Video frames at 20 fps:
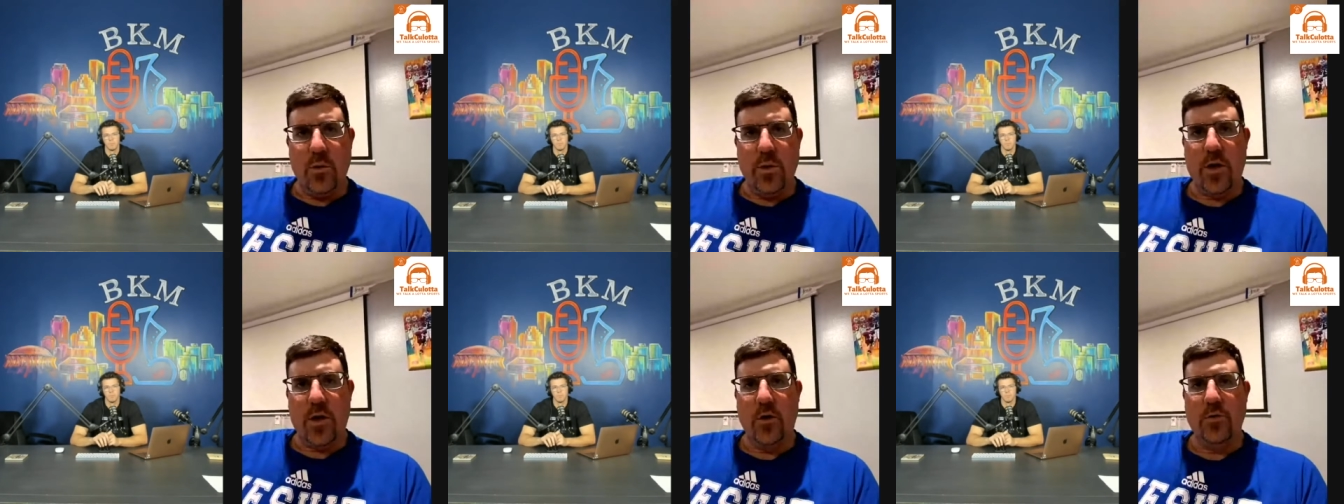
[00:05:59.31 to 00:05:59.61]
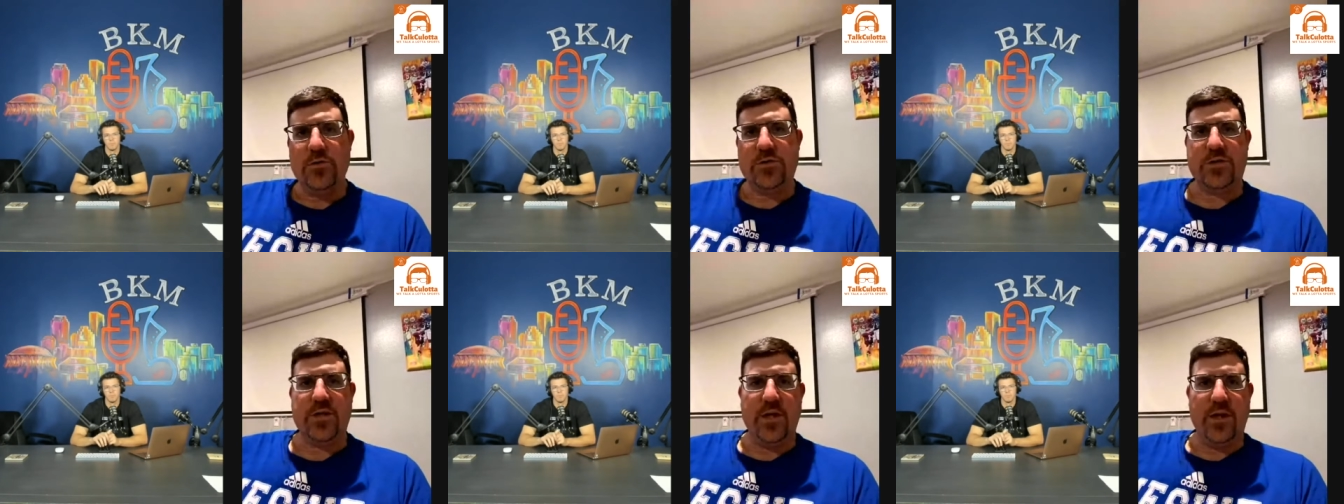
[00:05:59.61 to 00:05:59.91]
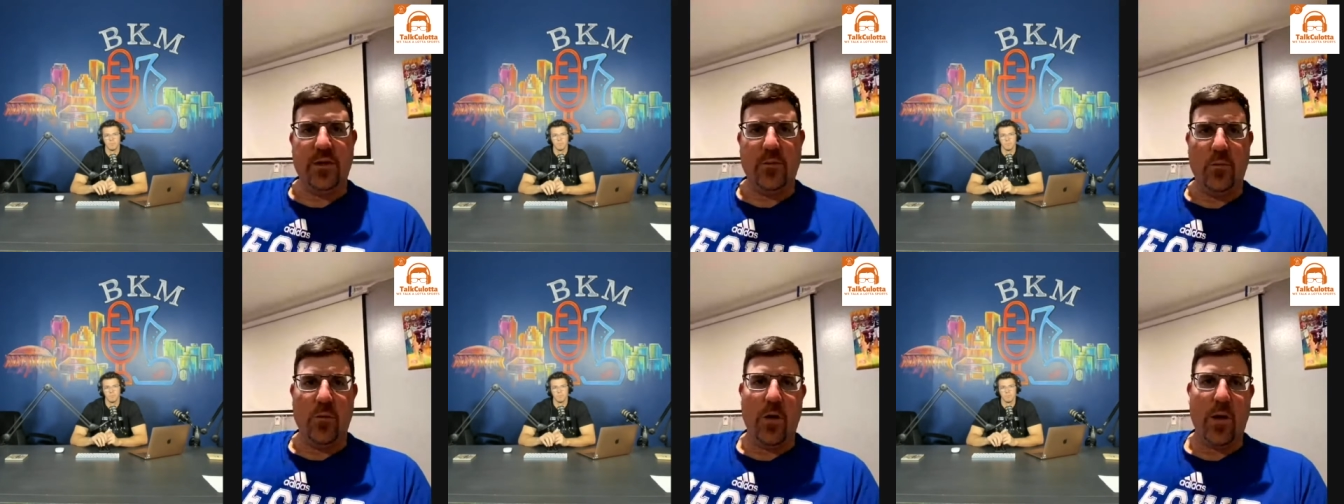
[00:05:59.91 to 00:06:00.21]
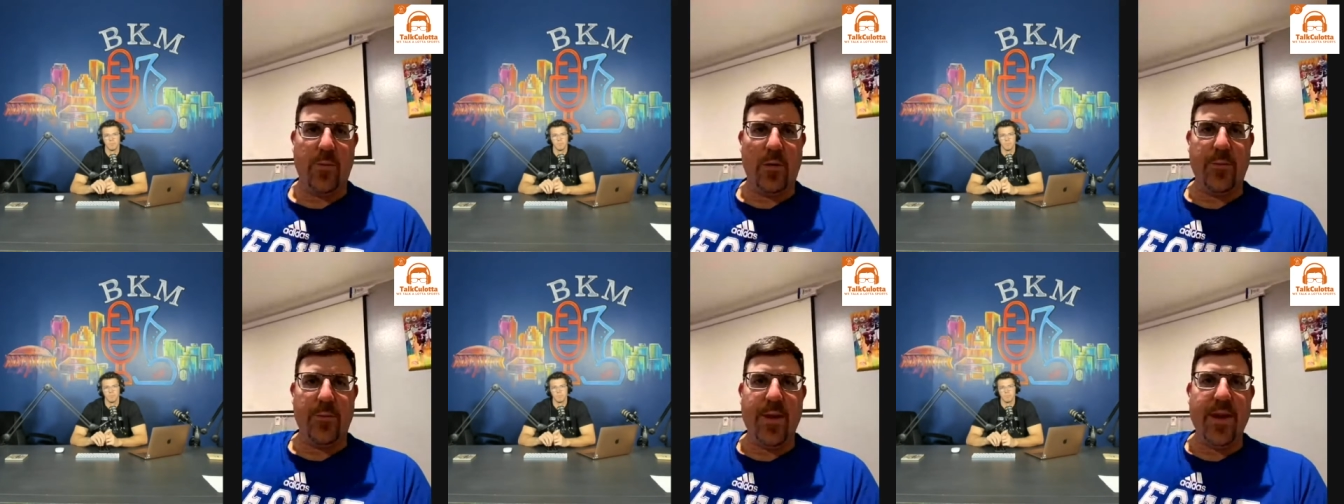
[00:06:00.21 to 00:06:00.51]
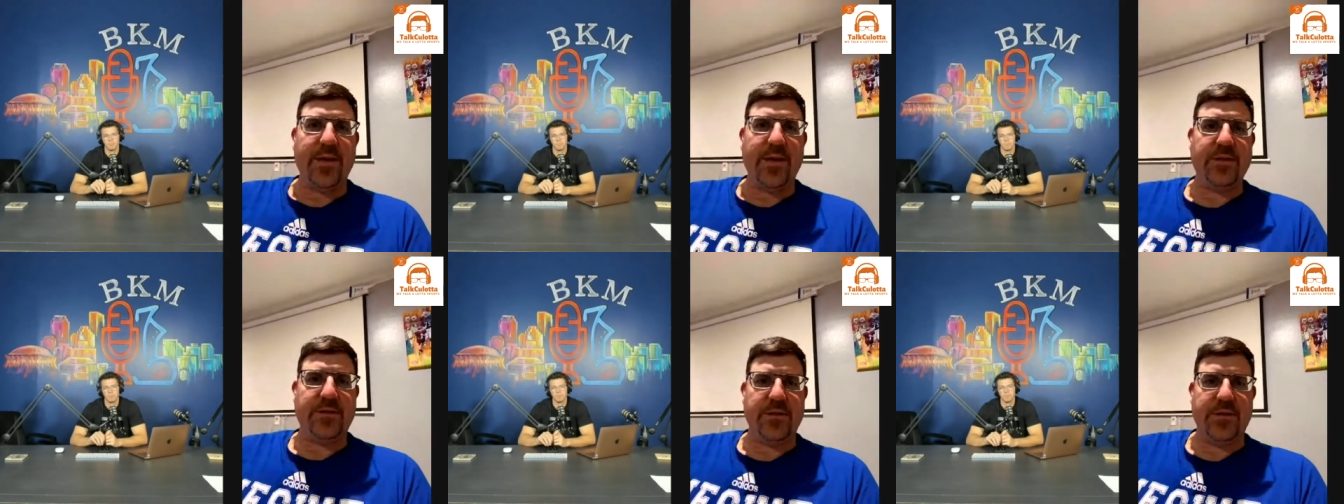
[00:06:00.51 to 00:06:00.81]
we coached in and we were able to
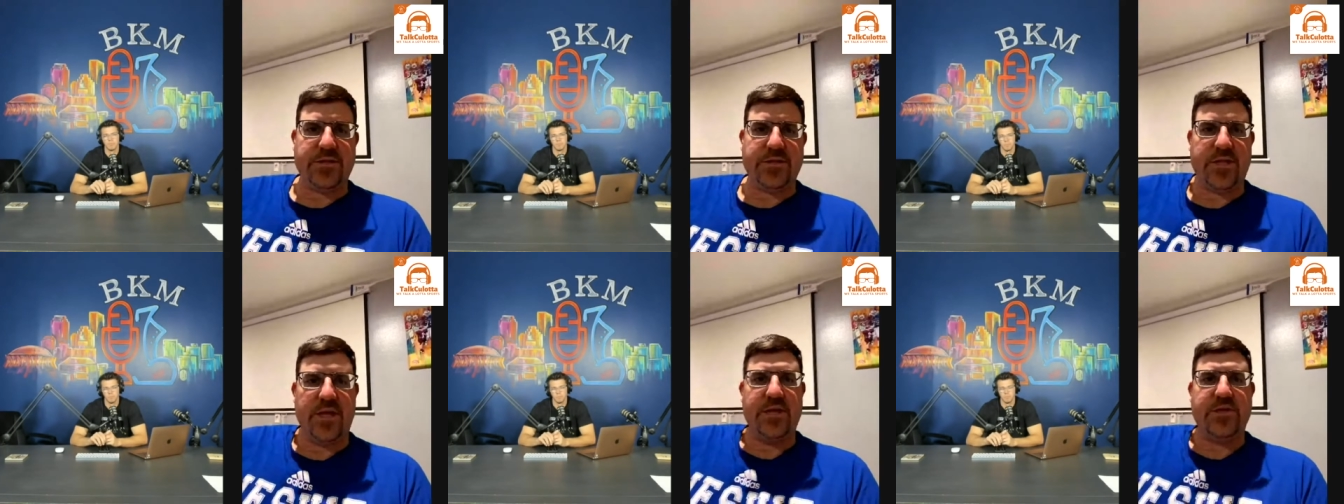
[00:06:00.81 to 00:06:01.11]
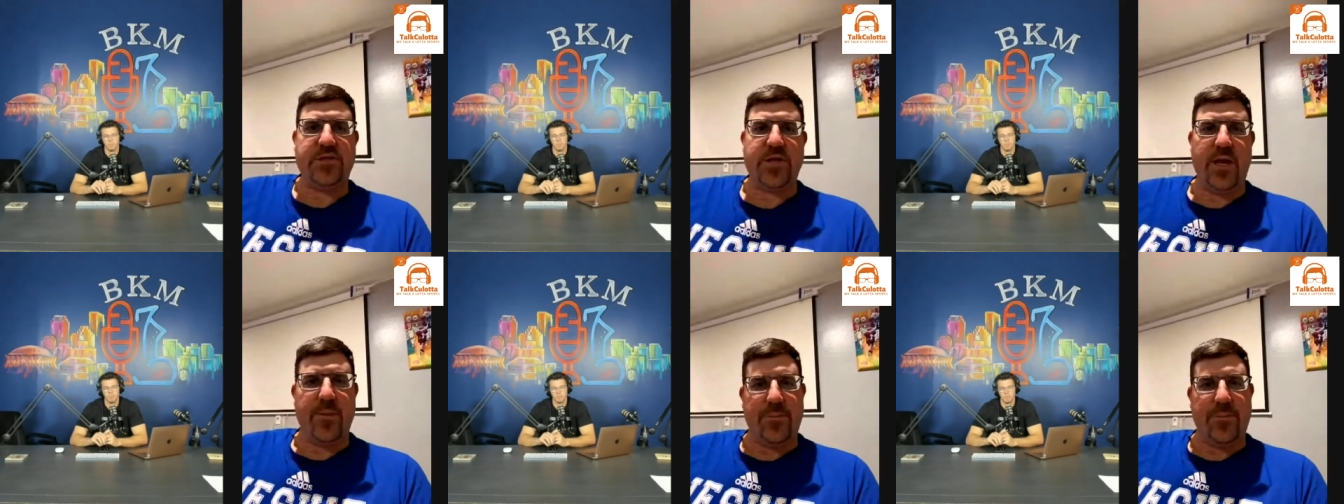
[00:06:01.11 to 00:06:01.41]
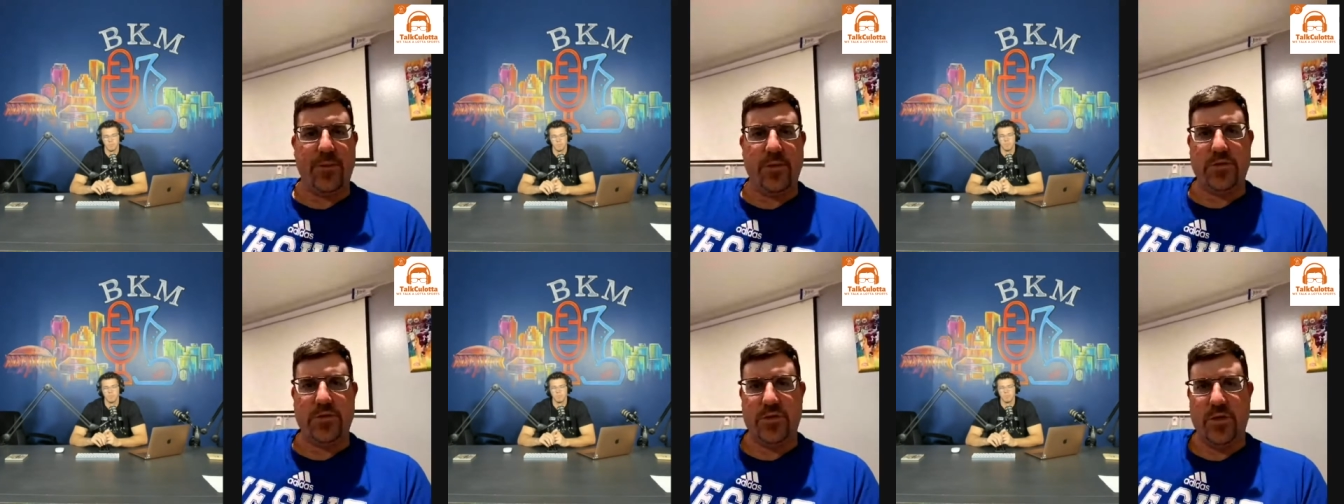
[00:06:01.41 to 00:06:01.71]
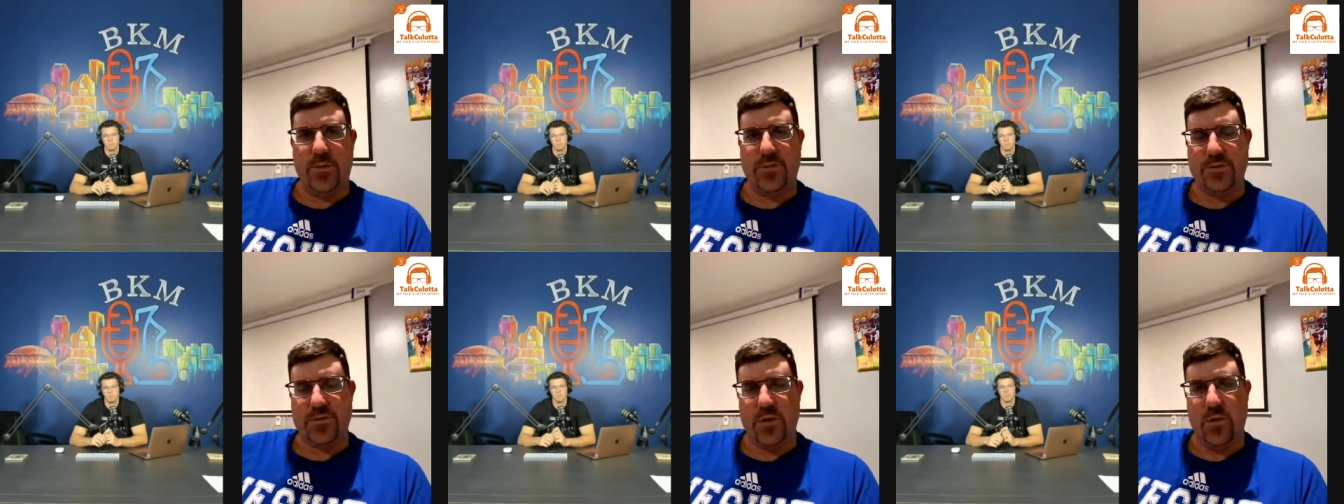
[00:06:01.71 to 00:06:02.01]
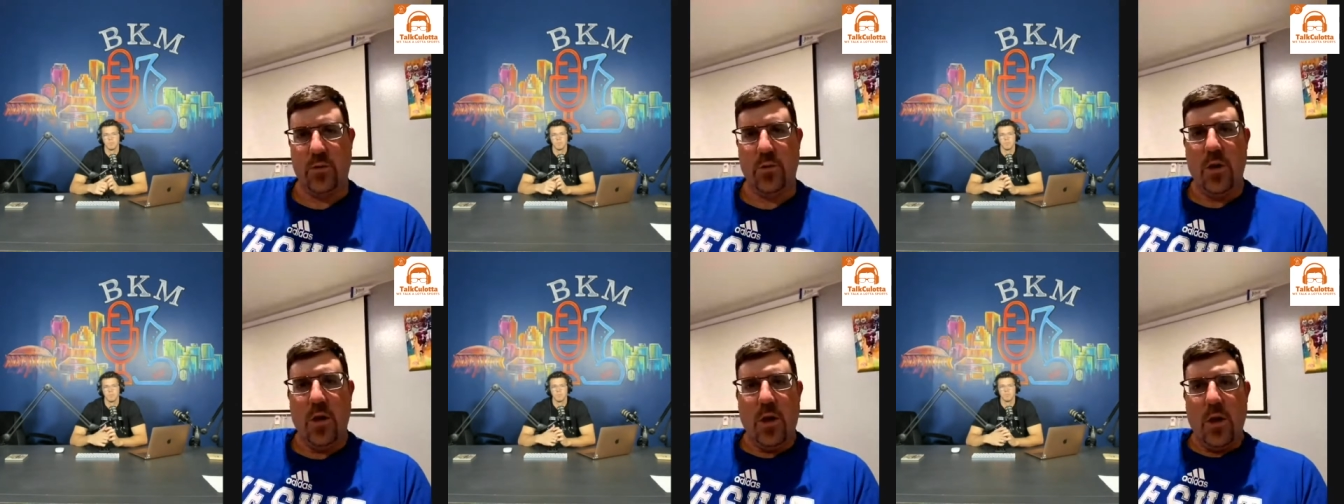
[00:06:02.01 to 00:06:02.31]
make it to the state championship.
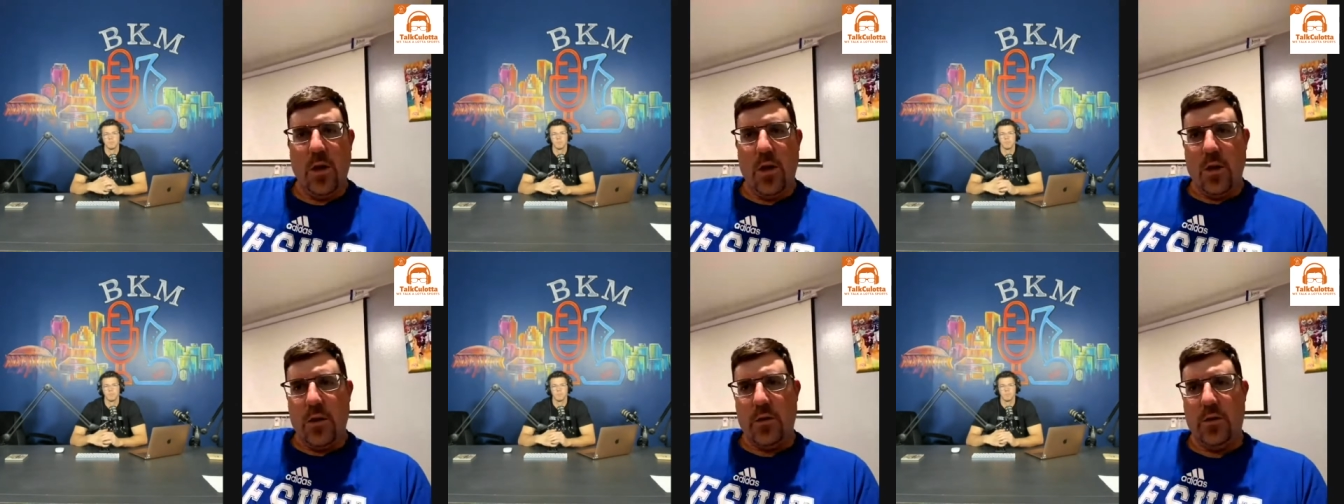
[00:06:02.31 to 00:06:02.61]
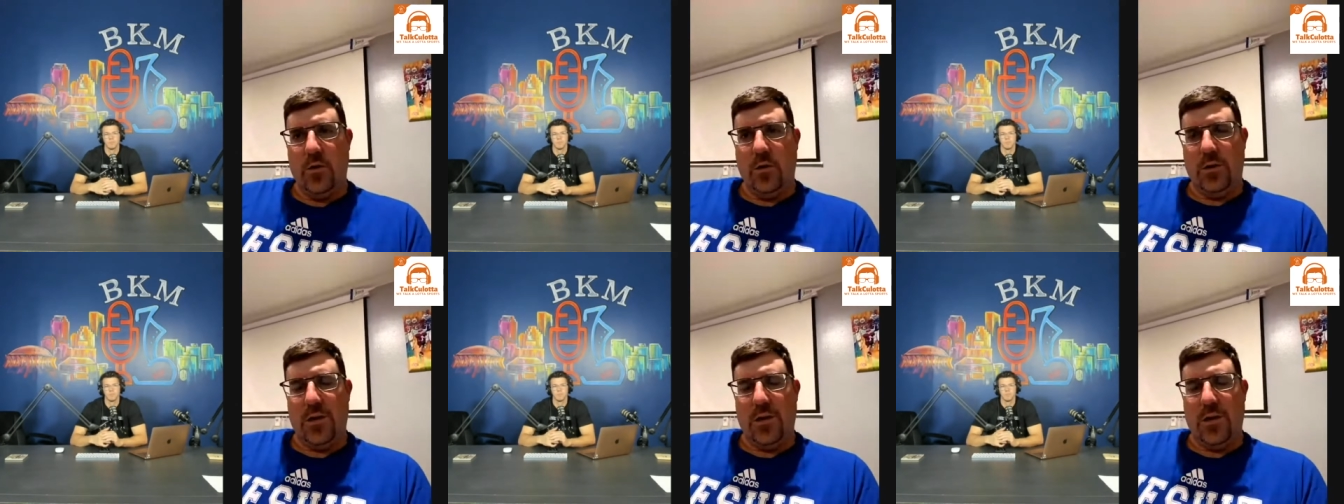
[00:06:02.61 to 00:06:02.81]
So, you know, a